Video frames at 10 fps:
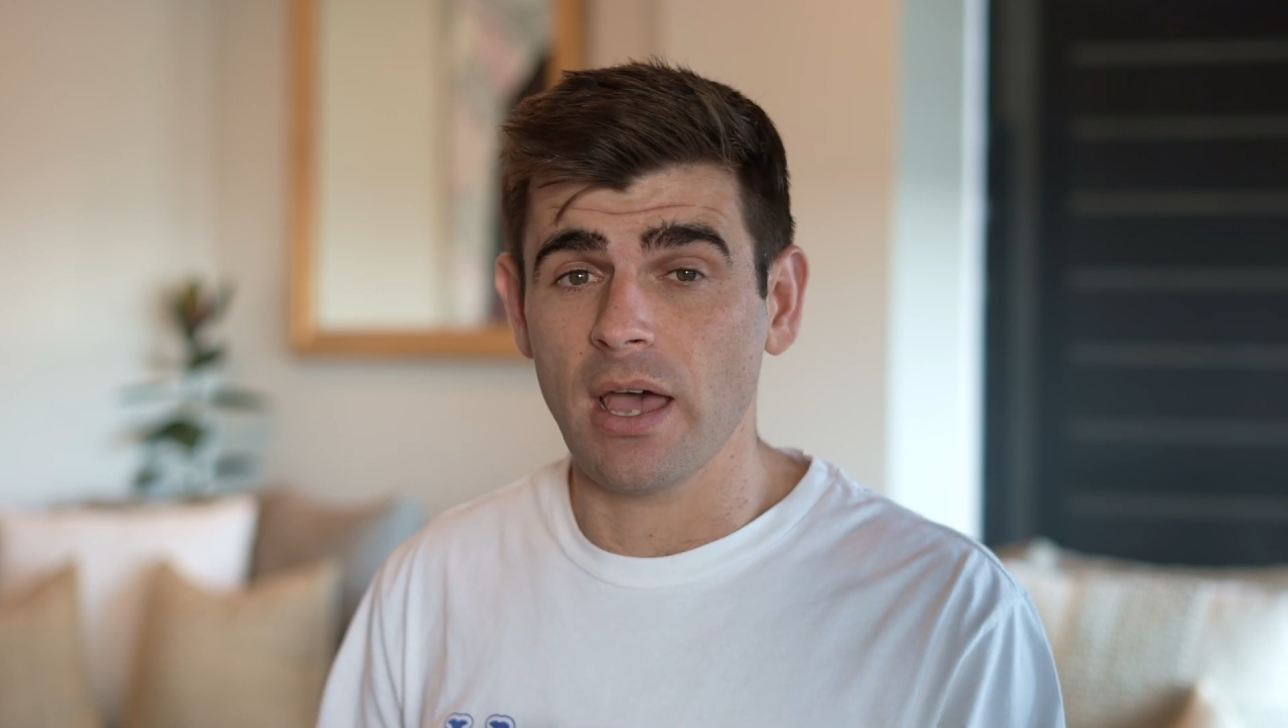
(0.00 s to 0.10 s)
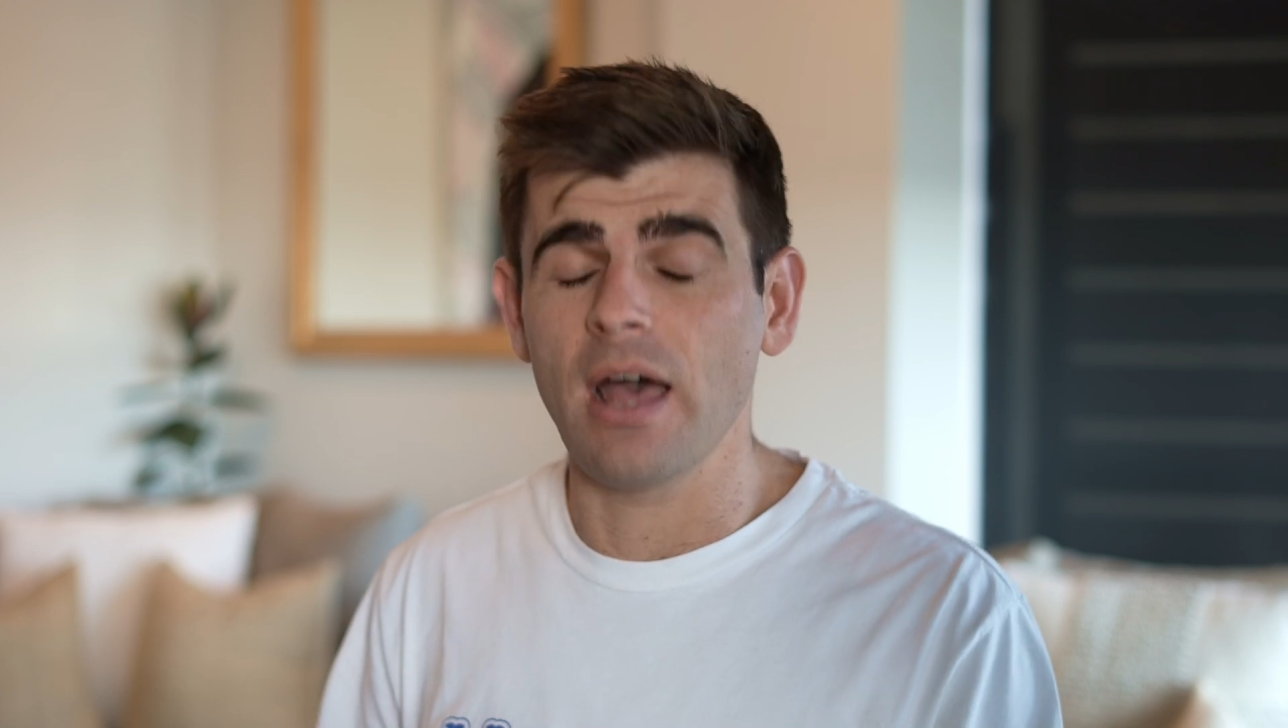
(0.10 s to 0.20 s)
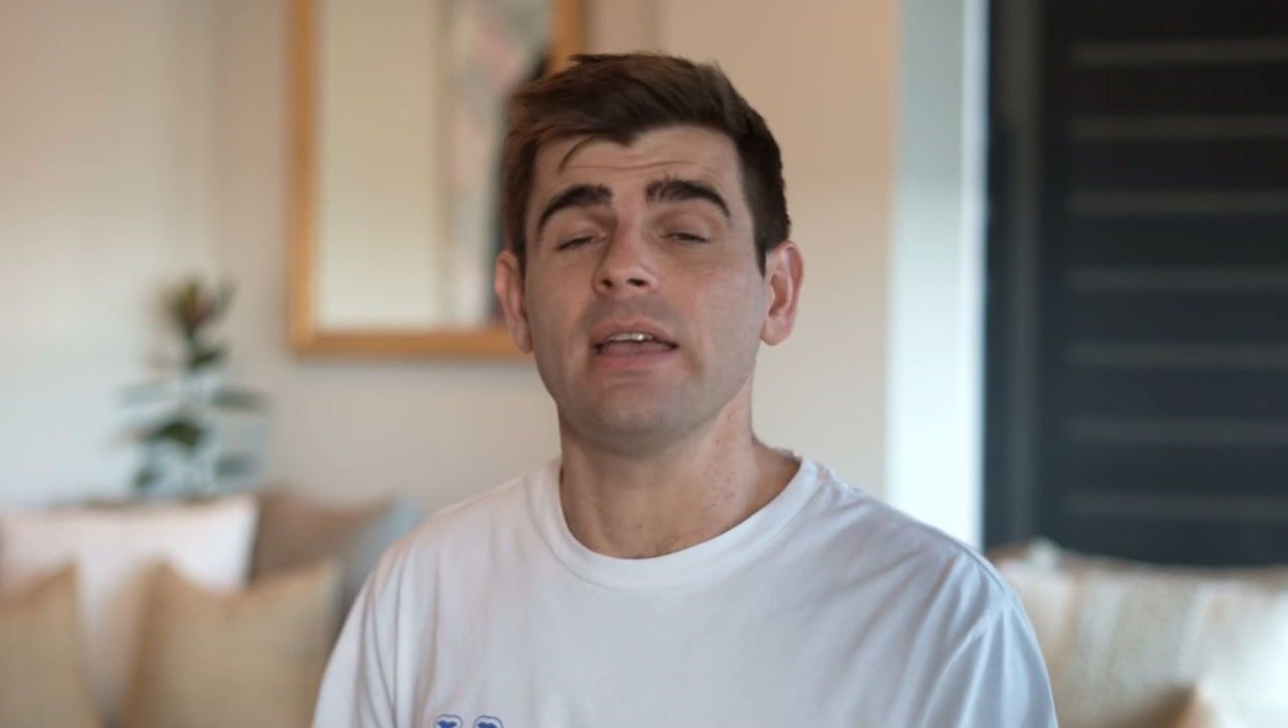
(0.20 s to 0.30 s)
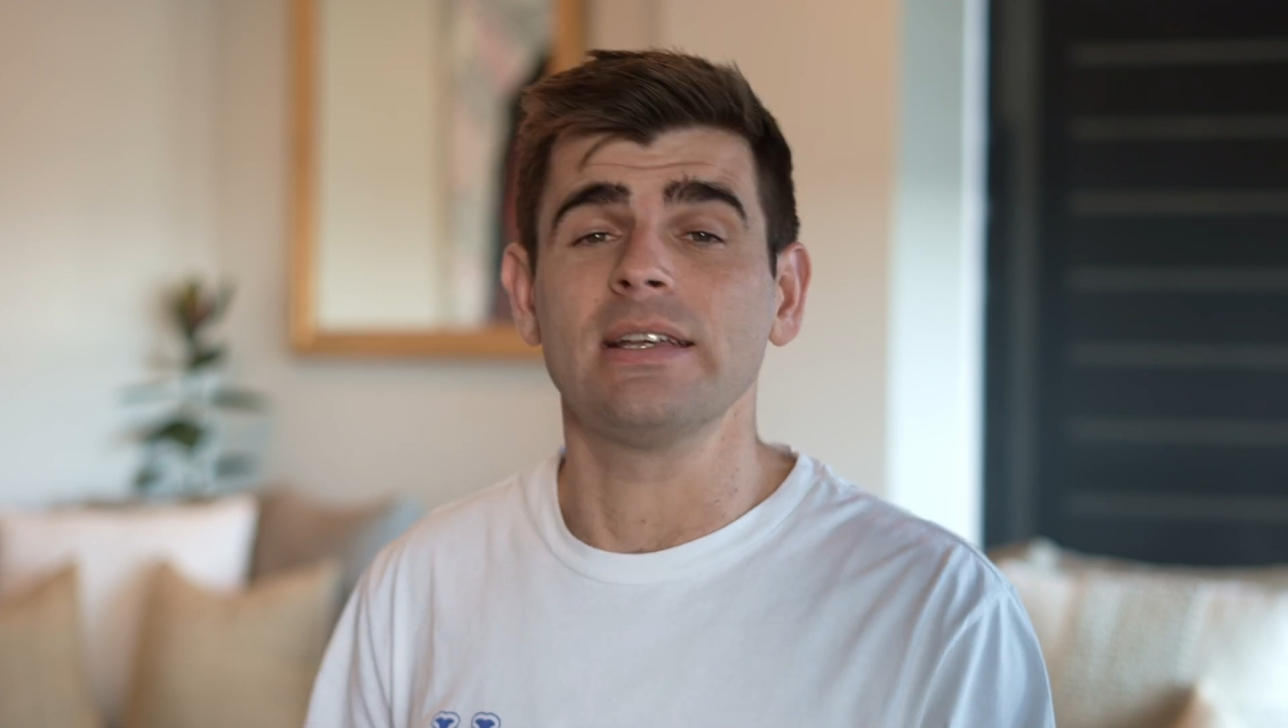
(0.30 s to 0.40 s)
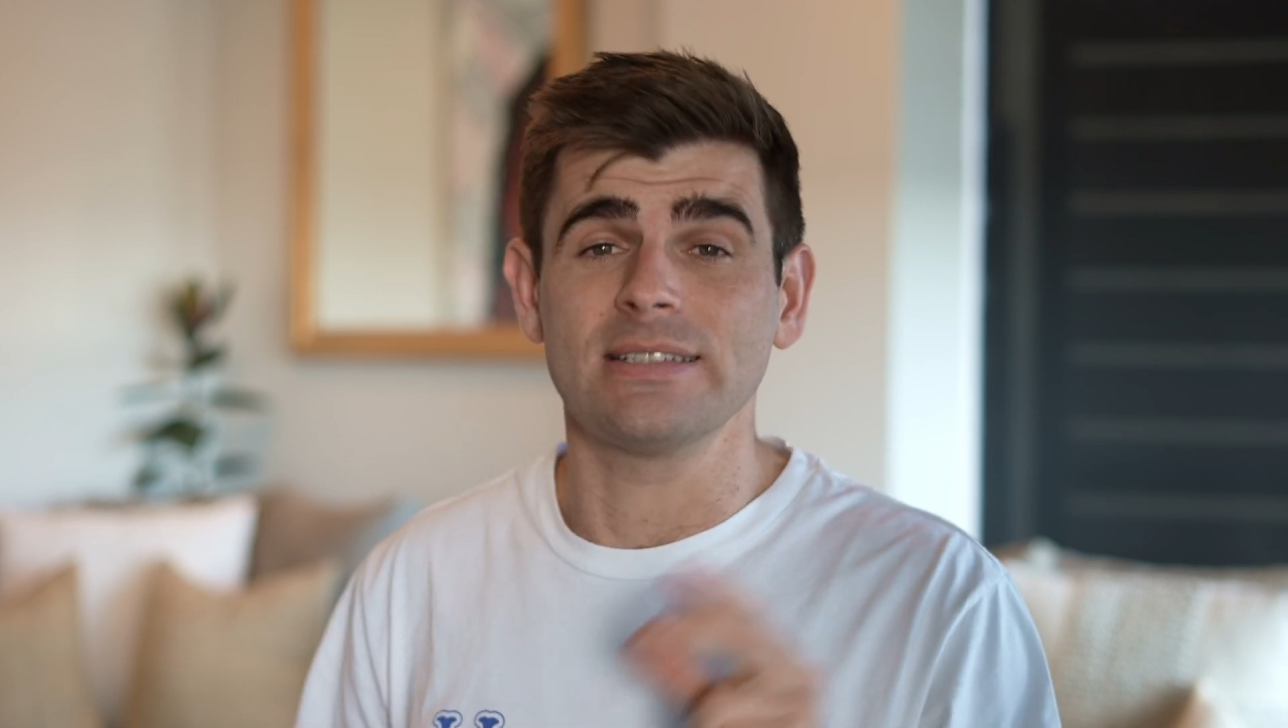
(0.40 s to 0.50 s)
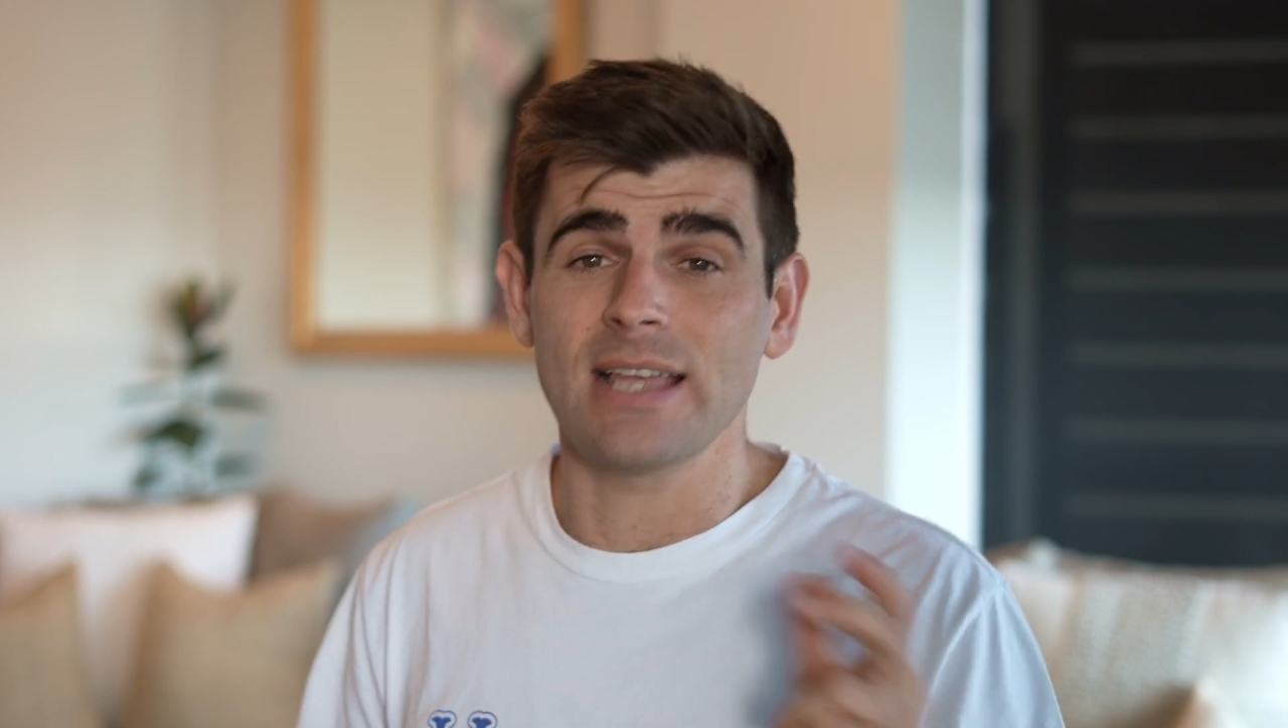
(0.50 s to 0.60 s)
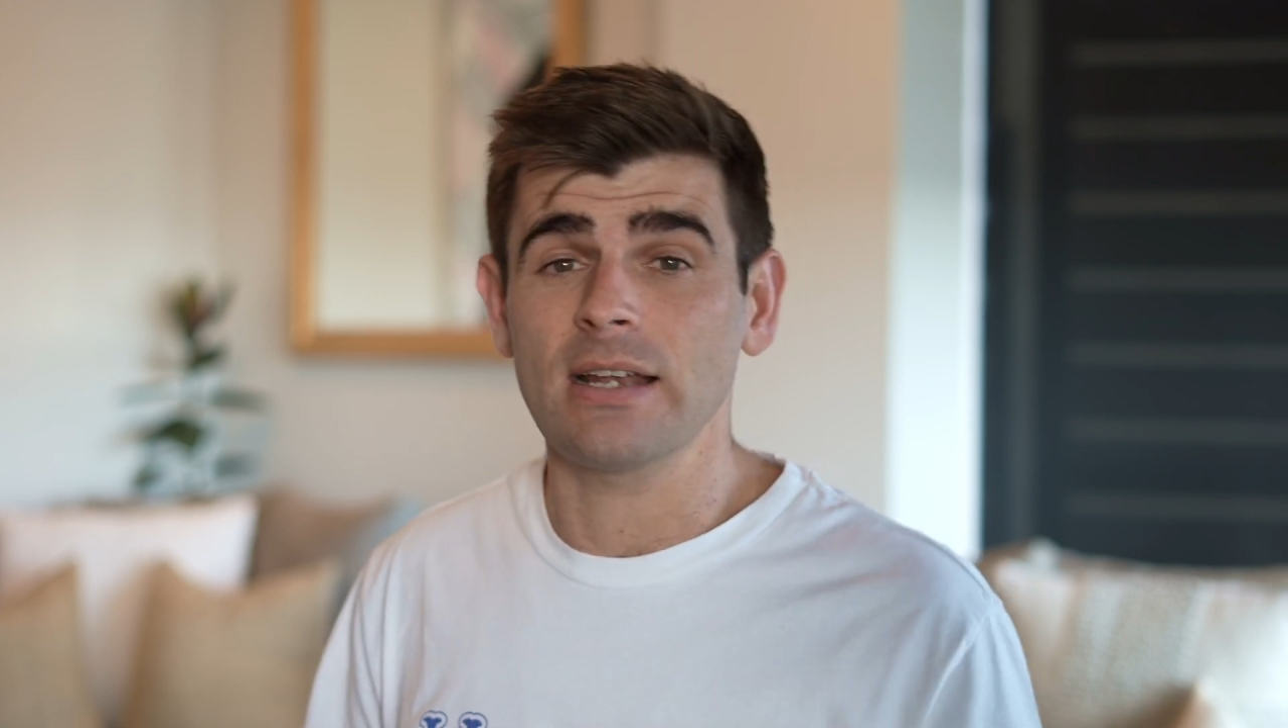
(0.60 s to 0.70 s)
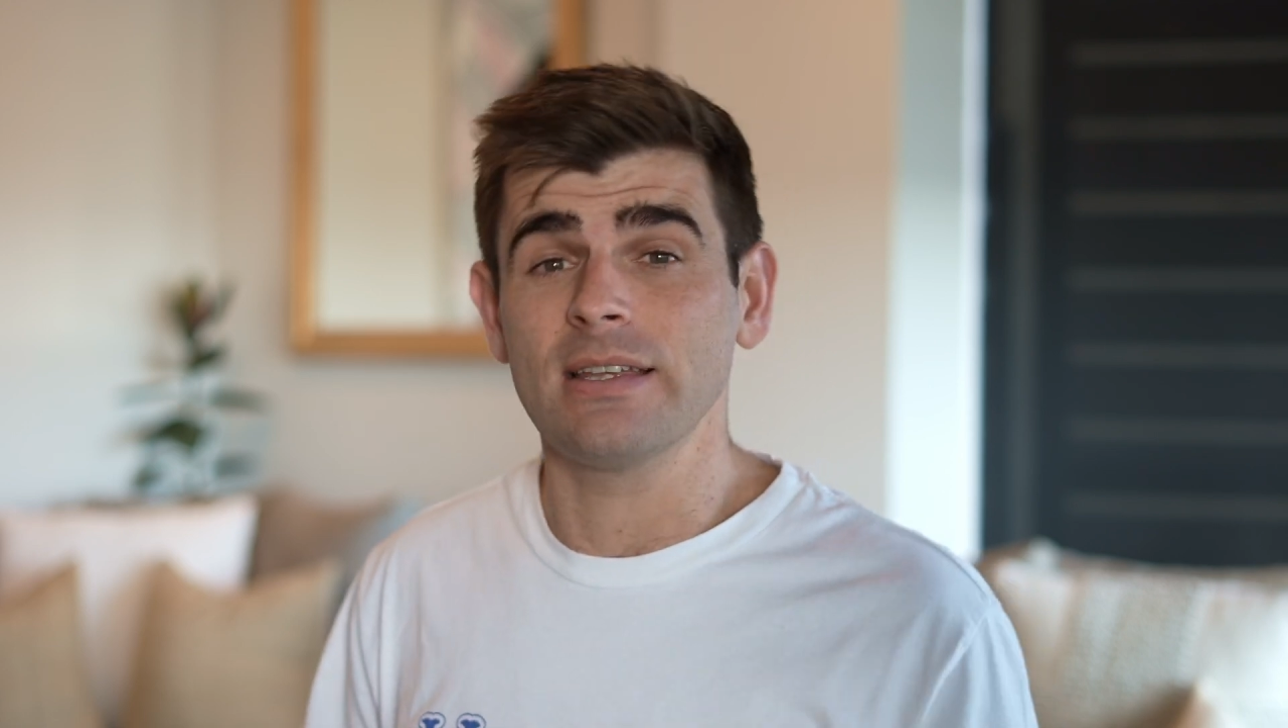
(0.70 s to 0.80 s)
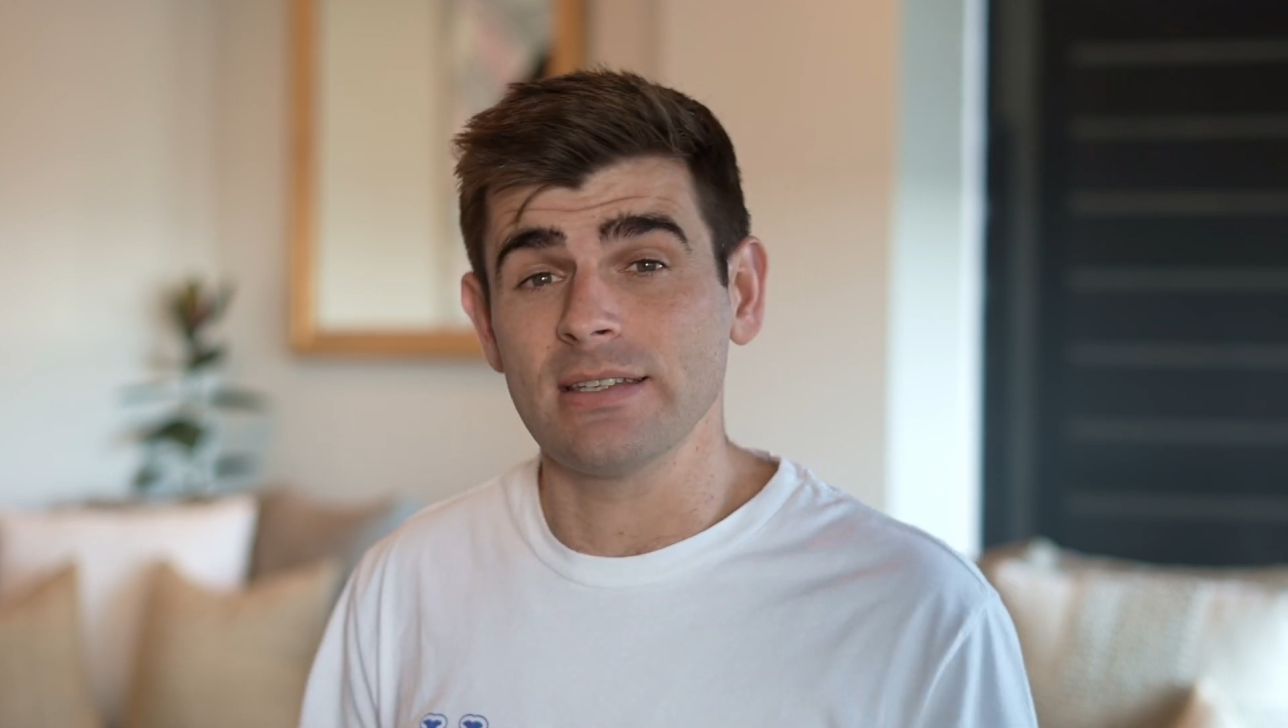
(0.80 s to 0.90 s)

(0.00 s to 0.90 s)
are exactly